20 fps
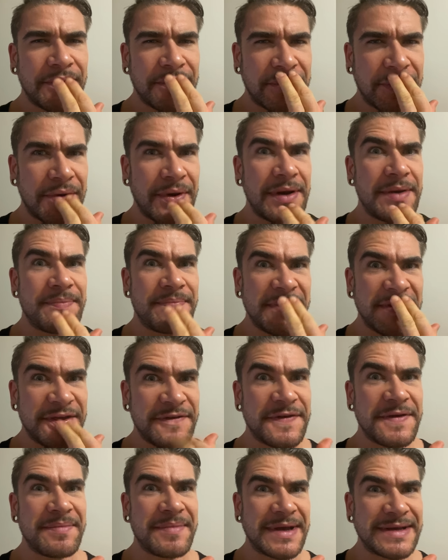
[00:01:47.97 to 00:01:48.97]
quite a
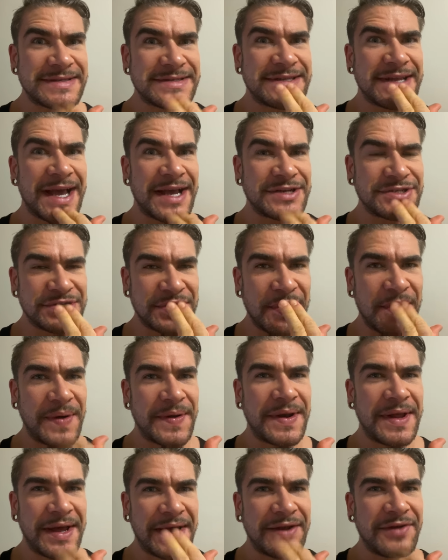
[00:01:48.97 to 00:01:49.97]
beefy mustache
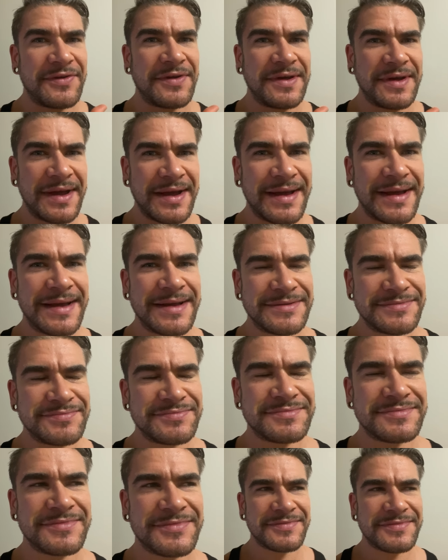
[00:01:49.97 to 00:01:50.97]
going on
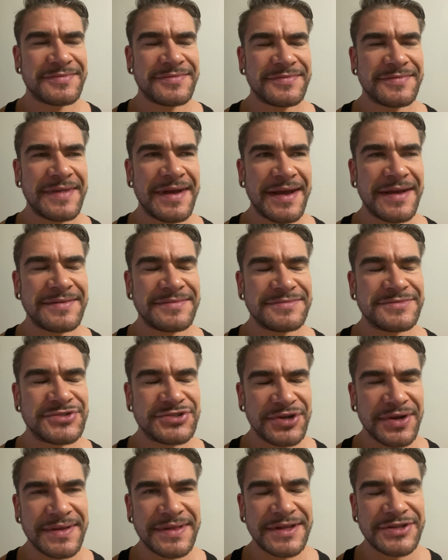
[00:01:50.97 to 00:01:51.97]

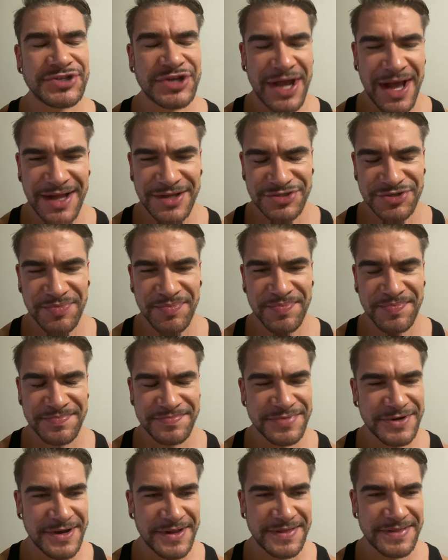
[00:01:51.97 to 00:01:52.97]
during the challenge, I'll
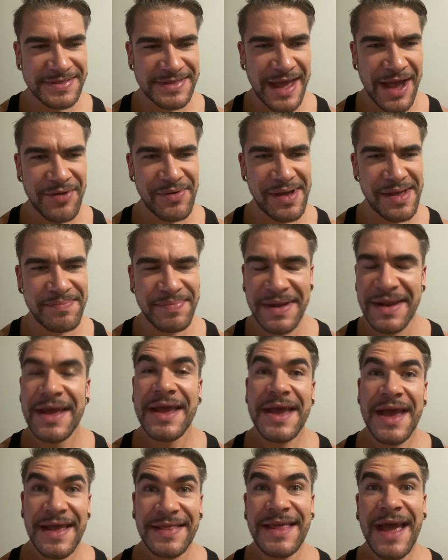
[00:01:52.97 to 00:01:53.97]
put it that way. But
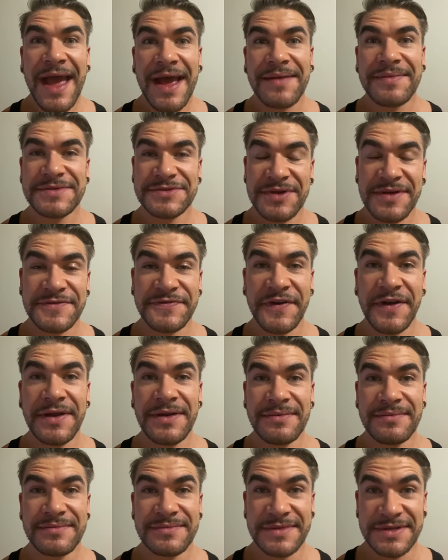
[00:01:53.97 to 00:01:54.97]
at that, let's go have
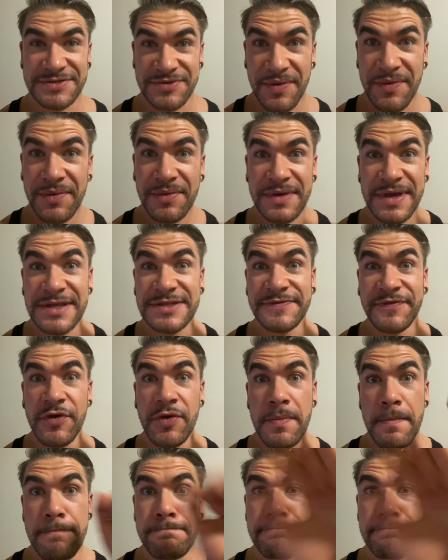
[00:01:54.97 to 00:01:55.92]
fun. Let's go eat some food.